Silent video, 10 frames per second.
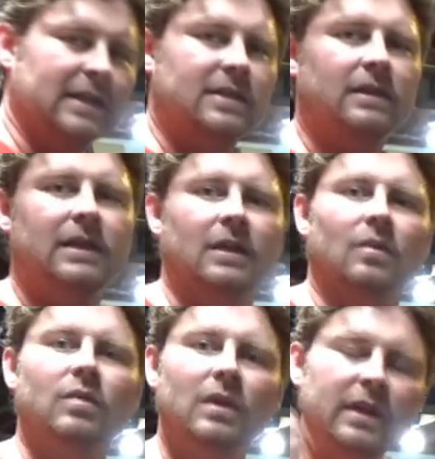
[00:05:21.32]
it so you get a
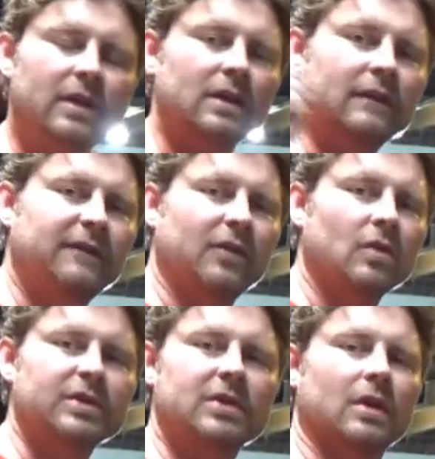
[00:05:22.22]
really good
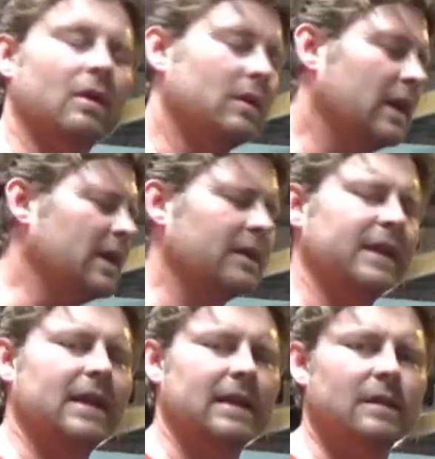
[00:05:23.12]
full stroke. Another
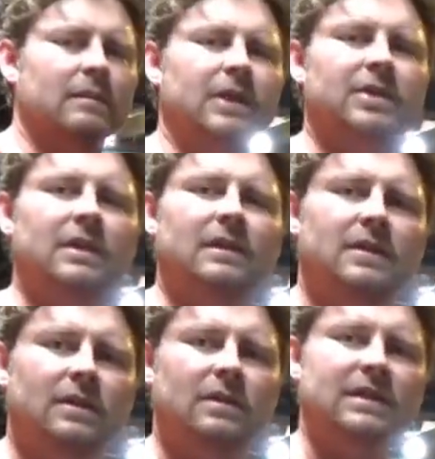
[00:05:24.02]
thing I didn't mention,
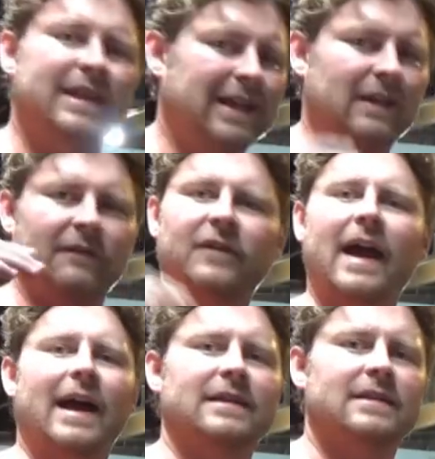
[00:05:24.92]
too, is kick it
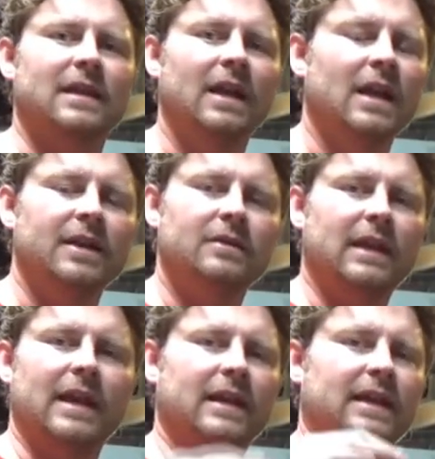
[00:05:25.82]
fast you
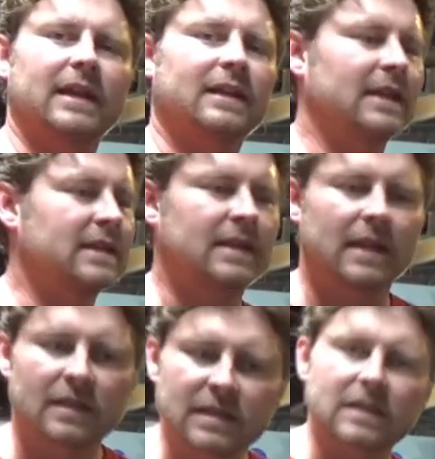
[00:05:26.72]
can't kick this
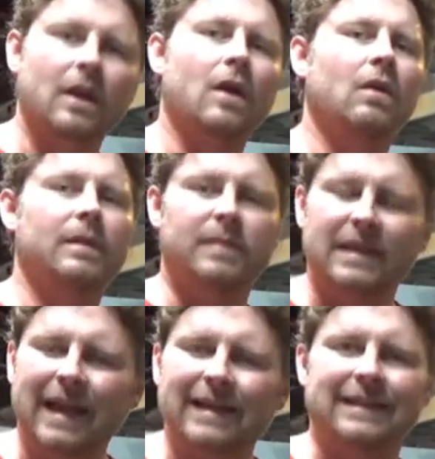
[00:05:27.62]
thing slow and be
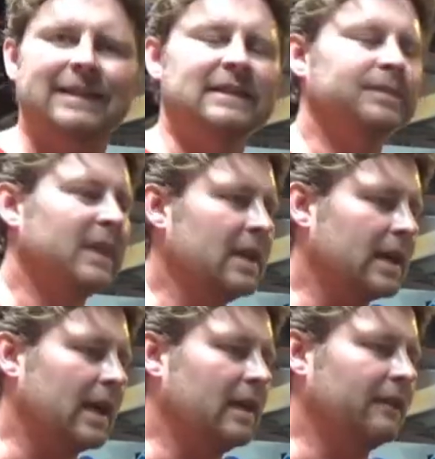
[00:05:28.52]
kind of
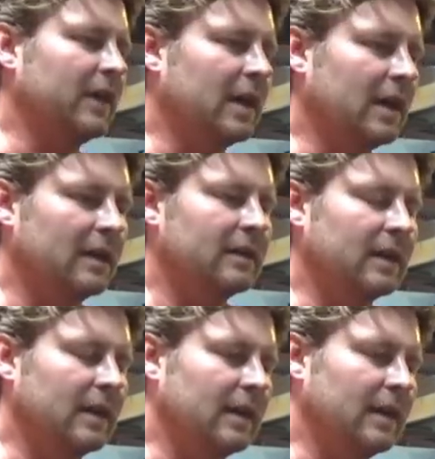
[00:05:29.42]
kind of uh,
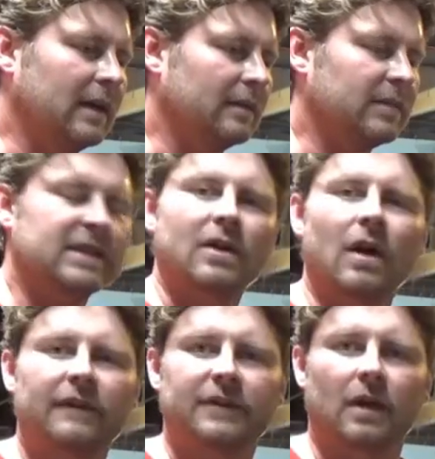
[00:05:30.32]
uh,
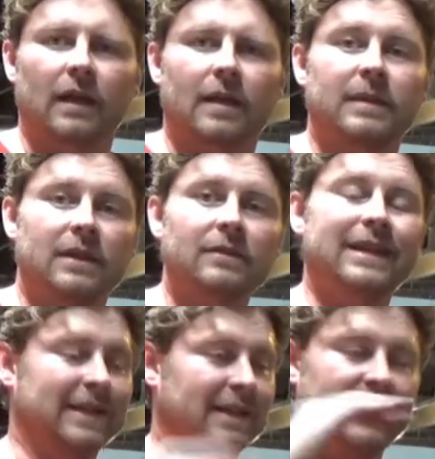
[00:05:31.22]
soft on it. I mean, you
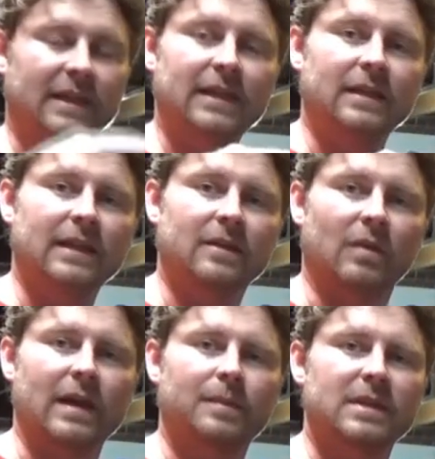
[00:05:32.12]
need to get it in the
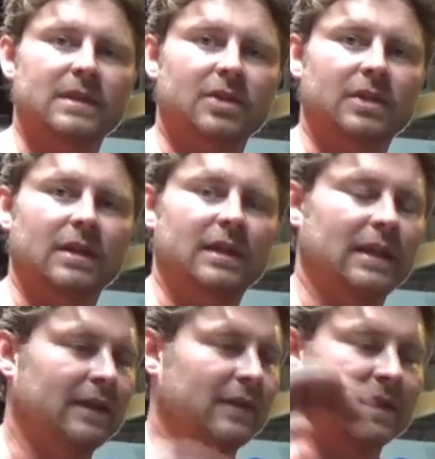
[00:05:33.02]
right position
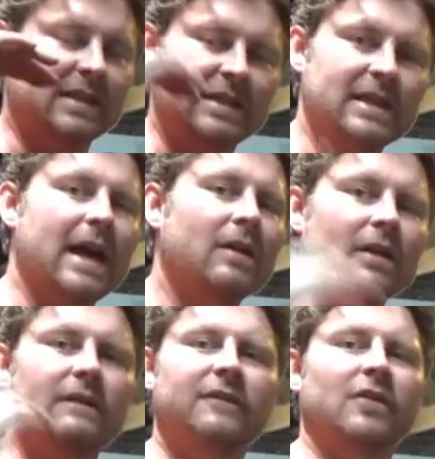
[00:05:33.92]
and give it a
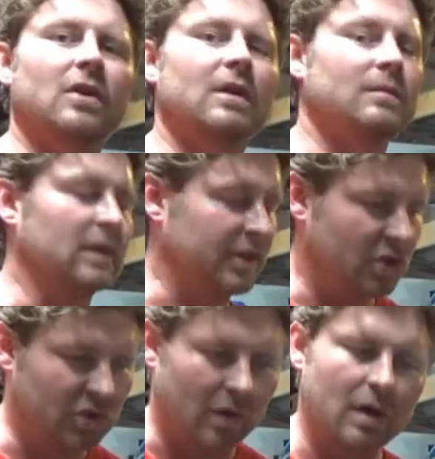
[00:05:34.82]
solid, firm, as
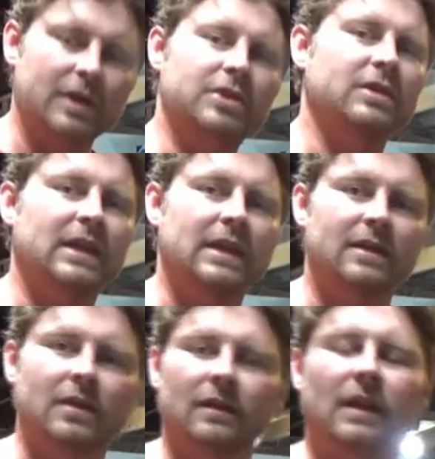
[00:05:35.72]
strong as you can,
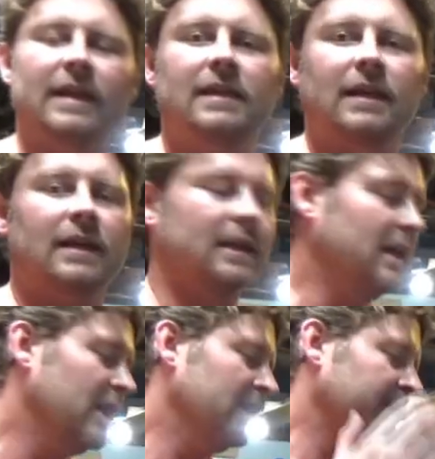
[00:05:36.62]
good leg kick.
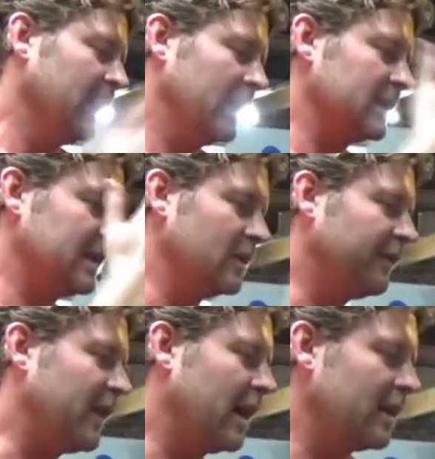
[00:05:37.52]
And this thing will
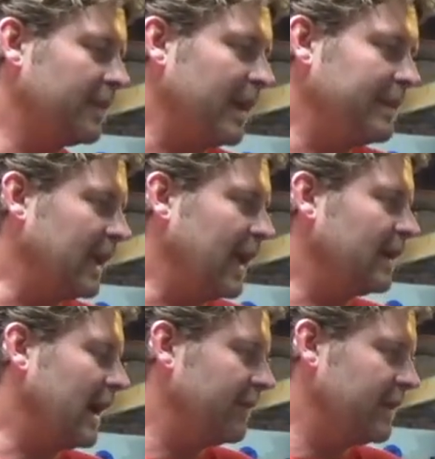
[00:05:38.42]
fire up. I mean, I,
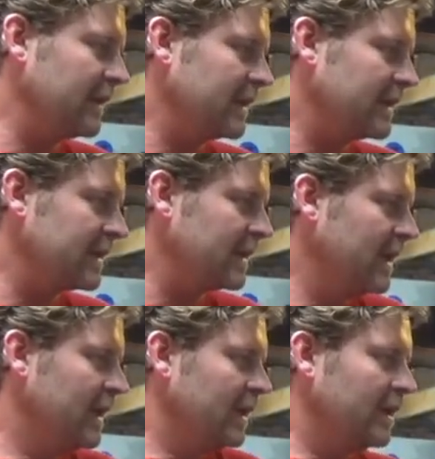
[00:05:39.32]
I've done this,
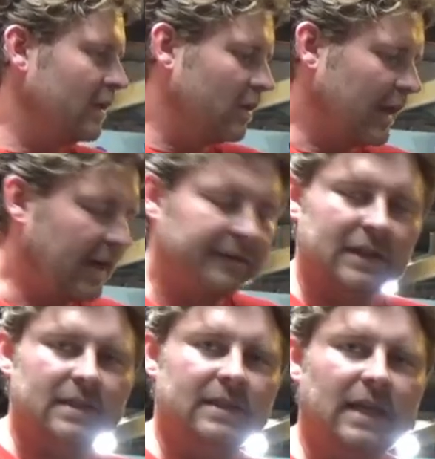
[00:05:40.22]
you know, half
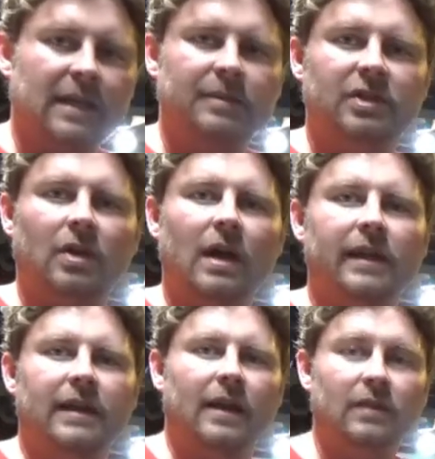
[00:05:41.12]
dozen times
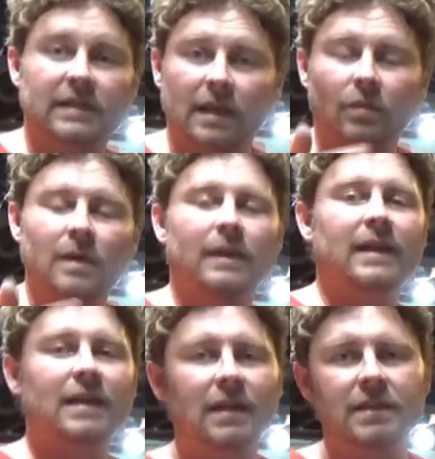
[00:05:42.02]
trying now because I want my
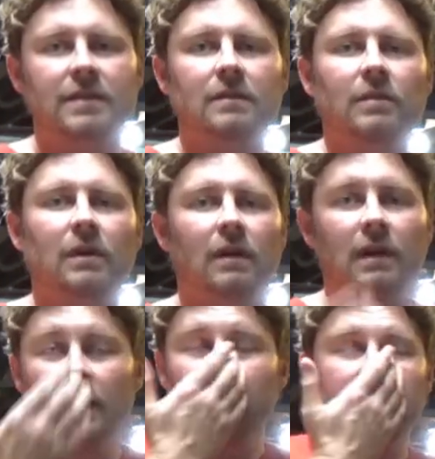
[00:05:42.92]

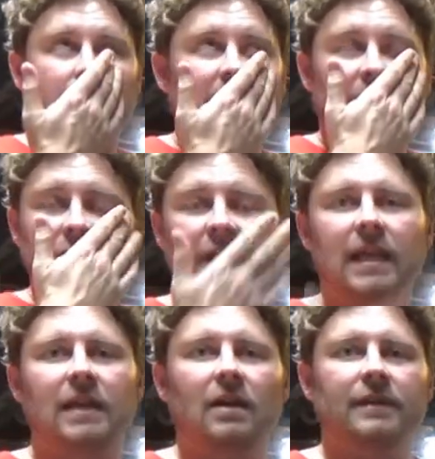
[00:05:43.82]
customer to be
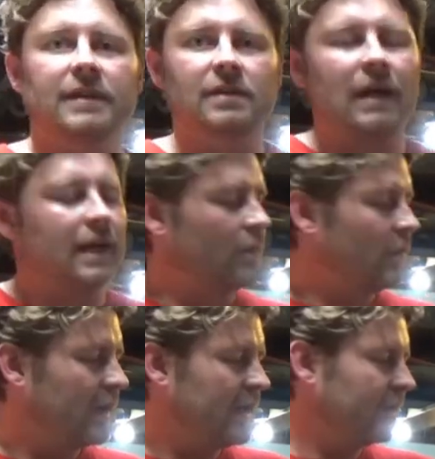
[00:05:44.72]
educated on this too. I don't
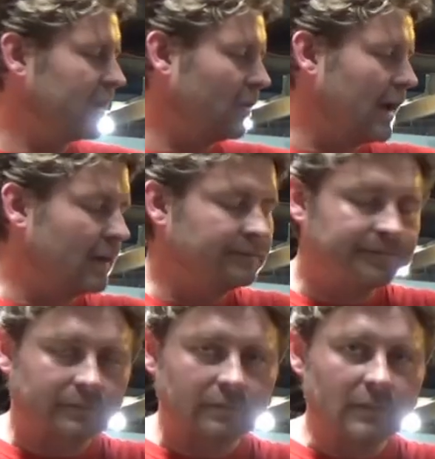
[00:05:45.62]
want him to go out
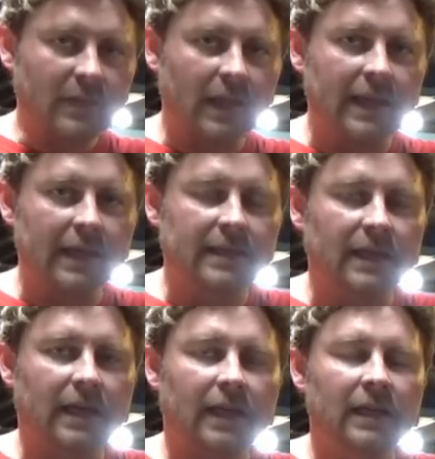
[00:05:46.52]
and
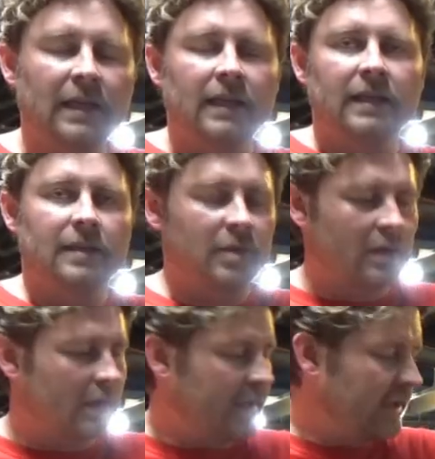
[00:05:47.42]
uh, him or
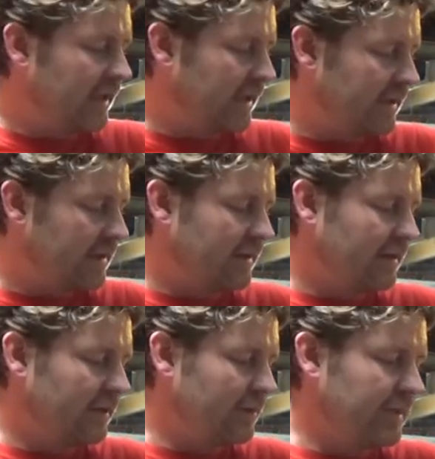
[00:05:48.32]
her and and
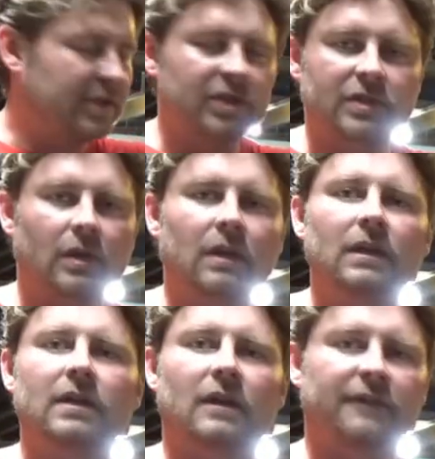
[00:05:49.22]
be
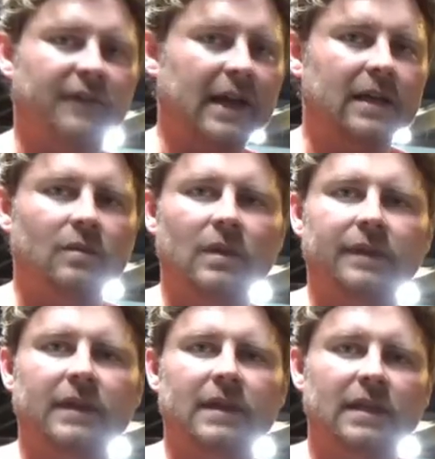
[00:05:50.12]
struggling or fighting
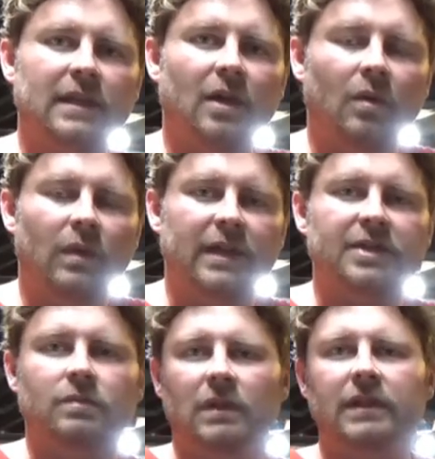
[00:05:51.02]
with it, you know, when
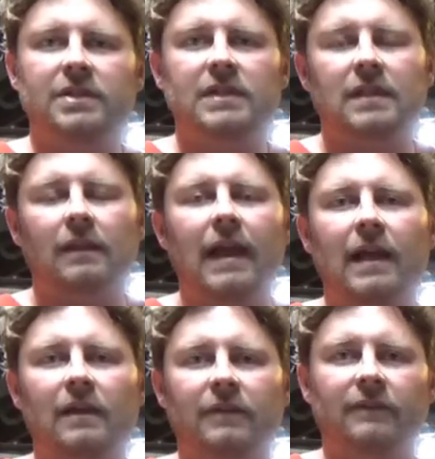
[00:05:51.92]
it's really just a
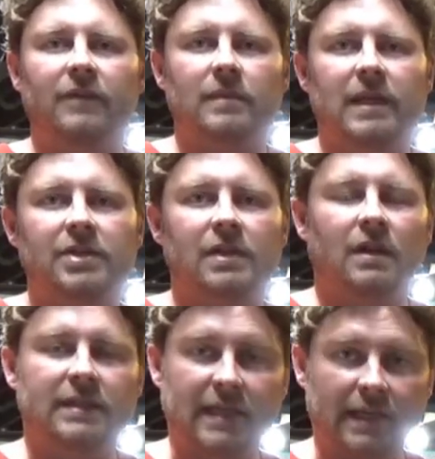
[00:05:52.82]
lack of information
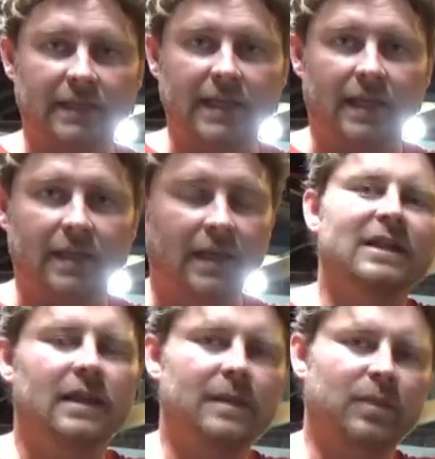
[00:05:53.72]
on technique.
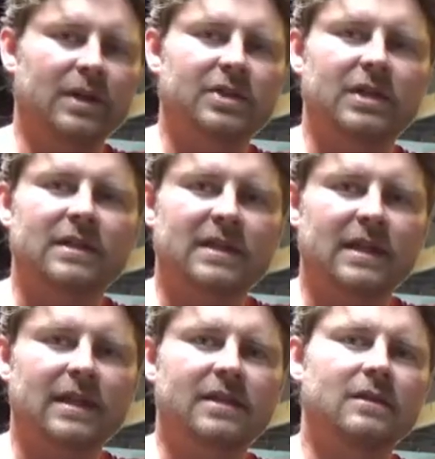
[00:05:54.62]
Keep wrenching,
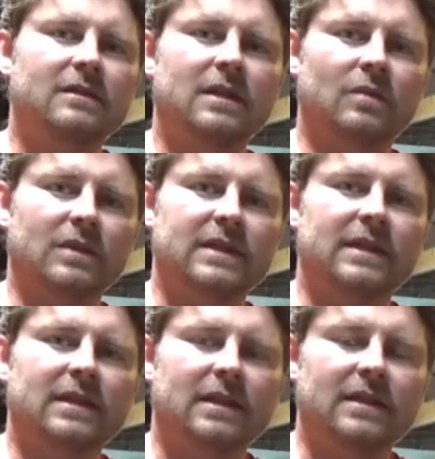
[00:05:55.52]
stay tuned, and we'll
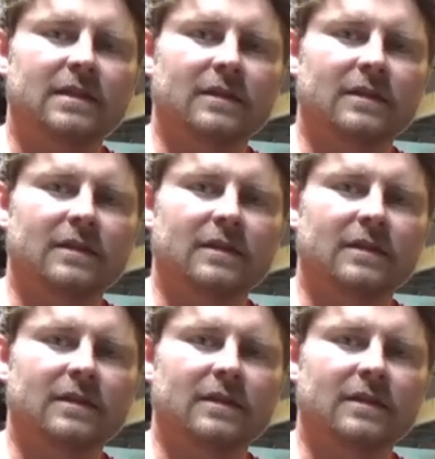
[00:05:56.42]
see you again